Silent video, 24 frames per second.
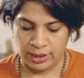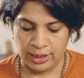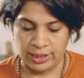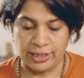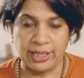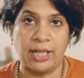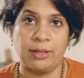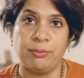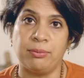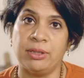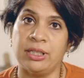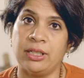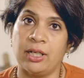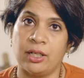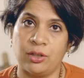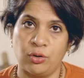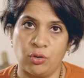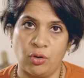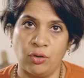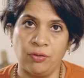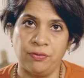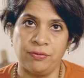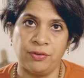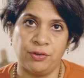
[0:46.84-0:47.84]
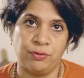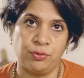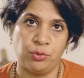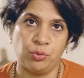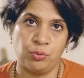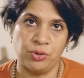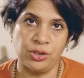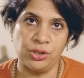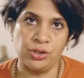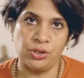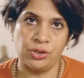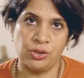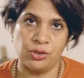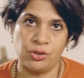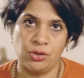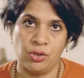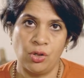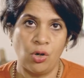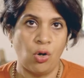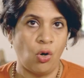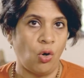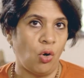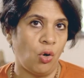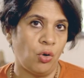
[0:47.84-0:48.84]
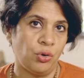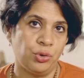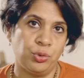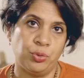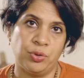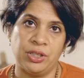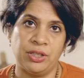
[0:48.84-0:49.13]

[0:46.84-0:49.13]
can be cut off if you wish, or you